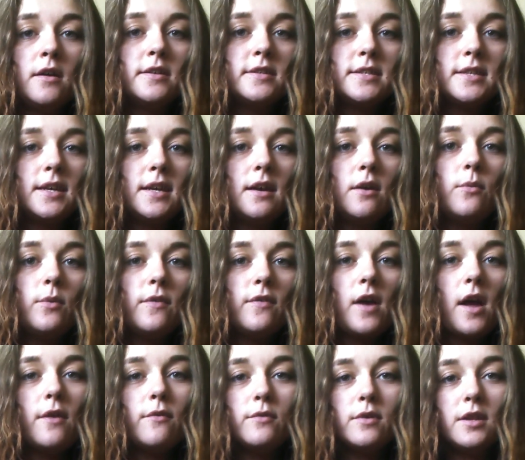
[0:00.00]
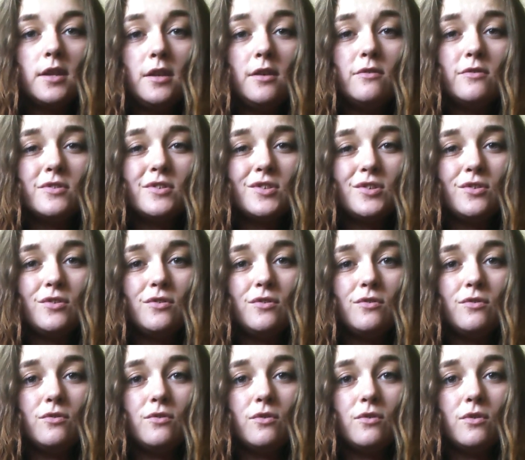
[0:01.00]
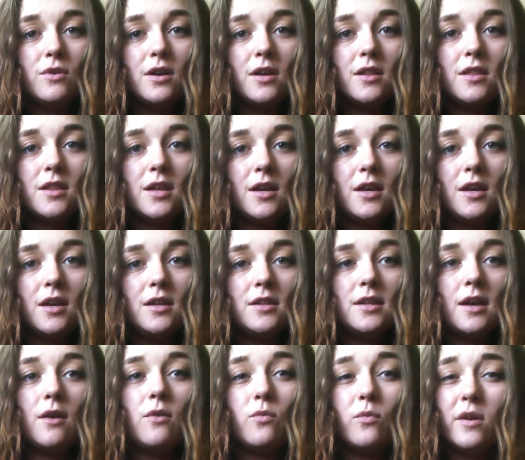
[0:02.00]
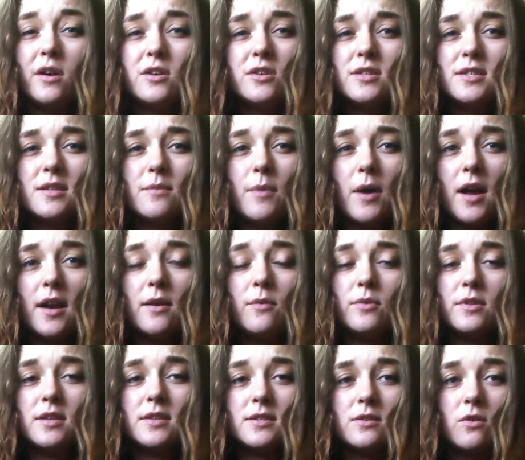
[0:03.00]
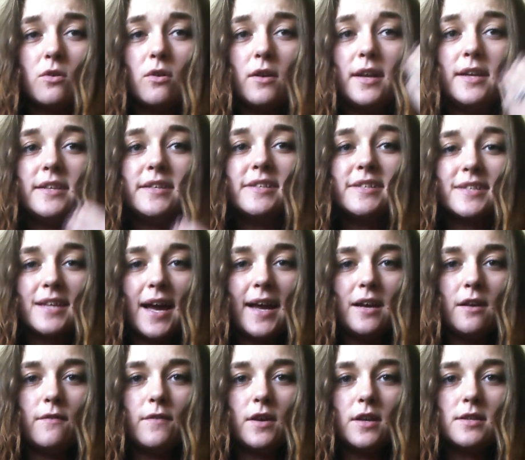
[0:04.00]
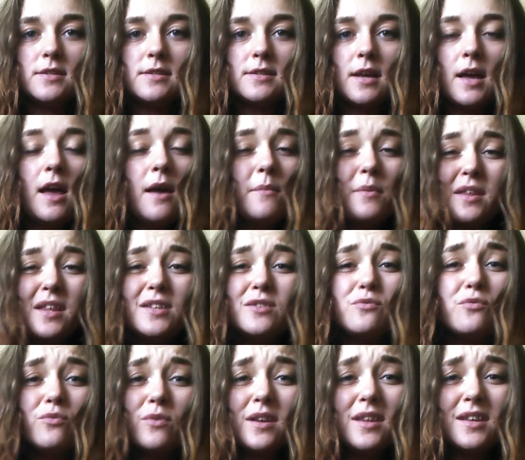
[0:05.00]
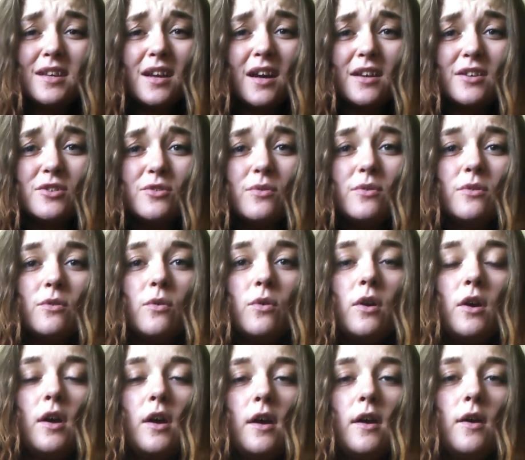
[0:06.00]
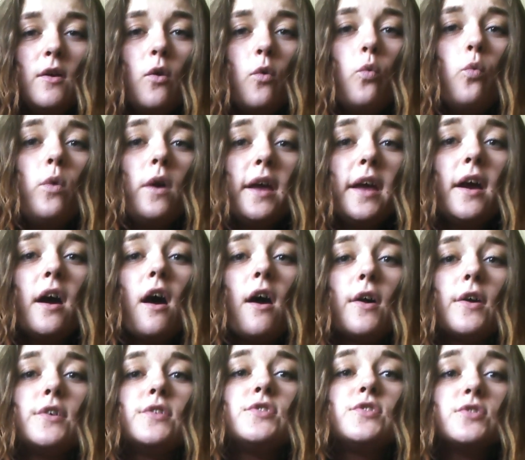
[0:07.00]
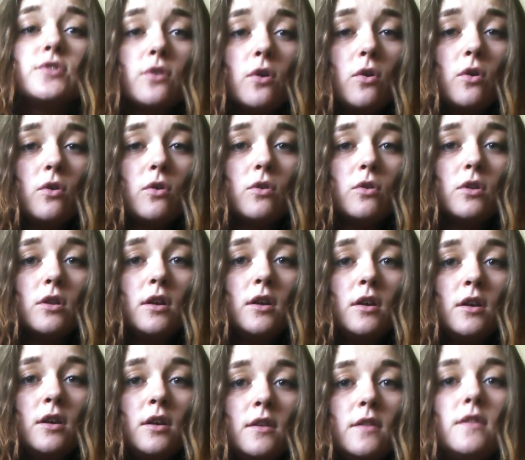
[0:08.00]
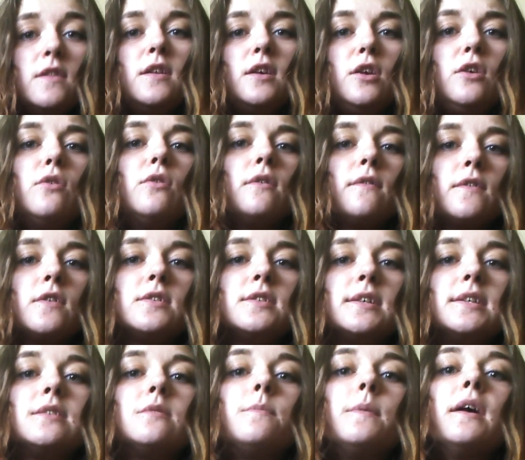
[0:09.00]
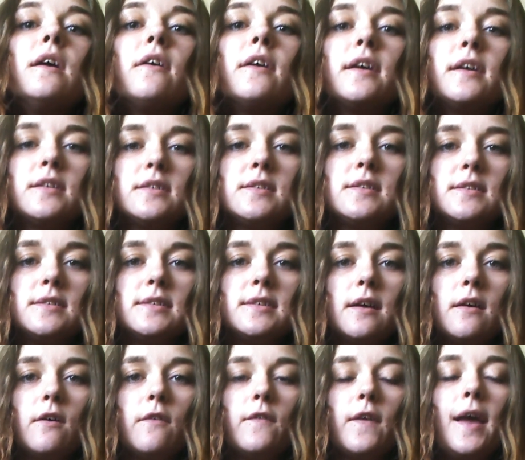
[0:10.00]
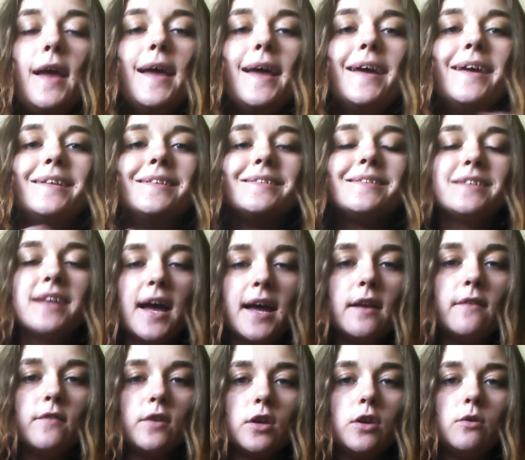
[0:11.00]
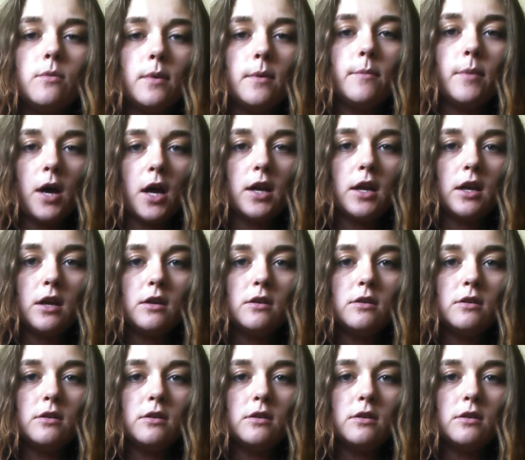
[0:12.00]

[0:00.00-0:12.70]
See, we've gotten really used to thinking that we're just a body with a soul inside of us, but that's really not true. We are a soul. The universe experiences itself inside of a human body.